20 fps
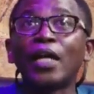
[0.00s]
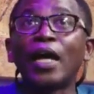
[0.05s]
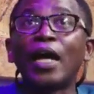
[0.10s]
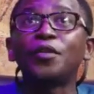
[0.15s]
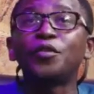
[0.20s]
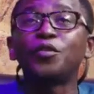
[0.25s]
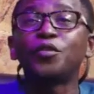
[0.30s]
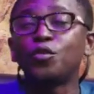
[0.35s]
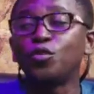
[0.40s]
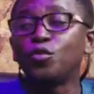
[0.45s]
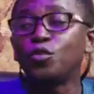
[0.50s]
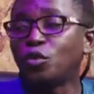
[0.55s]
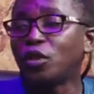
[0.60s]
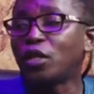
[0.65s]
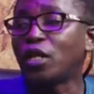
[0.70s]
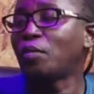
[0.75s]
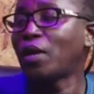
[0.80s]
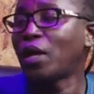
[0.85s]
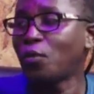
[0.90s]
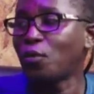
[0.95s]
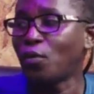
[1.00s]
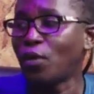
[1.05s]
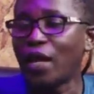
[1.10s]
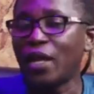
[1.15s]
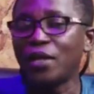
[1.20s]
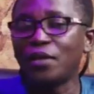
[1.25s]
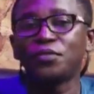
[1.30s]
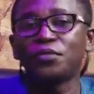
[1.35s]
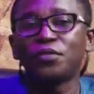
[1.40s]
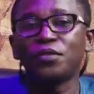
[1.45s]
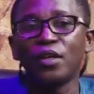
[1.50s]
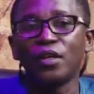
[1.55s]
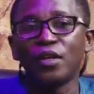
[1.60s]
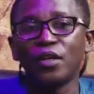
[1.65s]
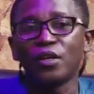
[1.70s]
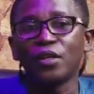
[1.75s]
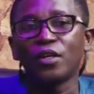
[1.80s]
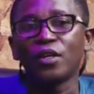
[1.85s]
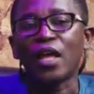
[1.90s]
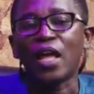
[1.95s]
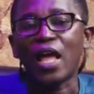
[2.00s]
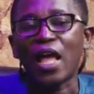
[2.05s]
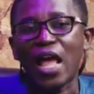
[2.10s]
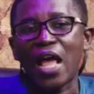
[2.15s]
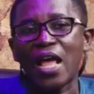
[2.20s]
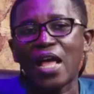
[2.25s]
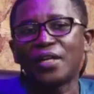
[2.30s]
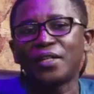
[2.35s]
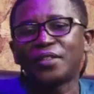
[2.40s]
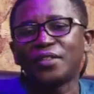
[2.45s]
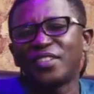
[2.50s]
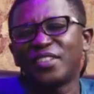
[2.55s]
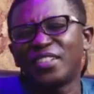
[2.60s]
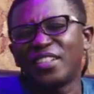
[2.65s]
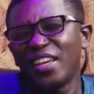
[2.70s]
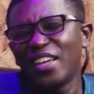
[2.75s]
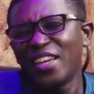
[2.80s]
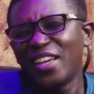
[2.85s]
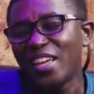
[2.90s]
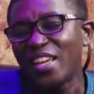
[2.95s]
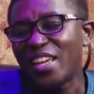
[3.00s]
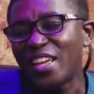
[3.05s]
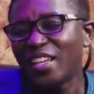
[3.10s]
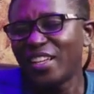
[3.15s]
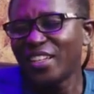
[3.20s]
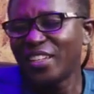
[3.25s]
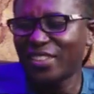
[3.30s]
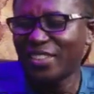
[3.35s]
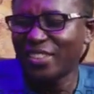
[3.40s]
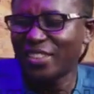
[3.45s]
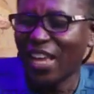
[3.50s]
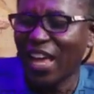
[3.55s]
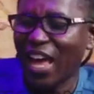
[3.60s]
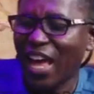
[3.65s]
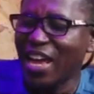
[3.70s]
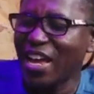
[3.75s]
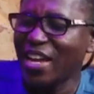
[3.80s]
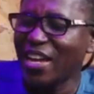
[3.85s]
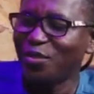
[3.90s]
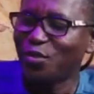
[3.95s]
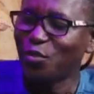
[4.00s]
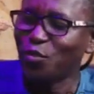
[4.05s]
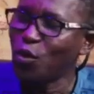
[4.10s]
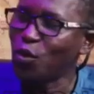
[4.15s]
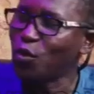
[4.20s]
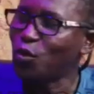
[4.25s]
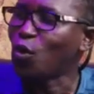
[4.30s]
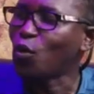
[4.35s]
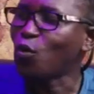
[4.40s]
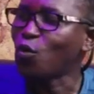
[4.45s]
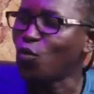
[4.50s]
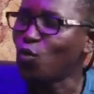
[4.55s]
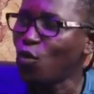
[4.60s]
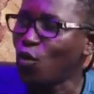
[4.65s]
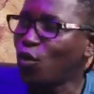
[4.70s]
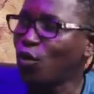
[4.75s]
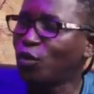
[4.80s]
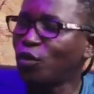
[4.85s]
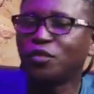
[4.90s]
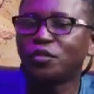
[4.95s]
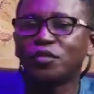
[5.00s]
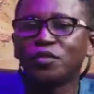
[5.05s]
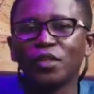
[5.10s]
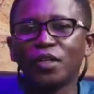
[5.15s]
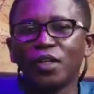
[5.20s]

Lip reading: And do you know that my wife had a side one-on-one,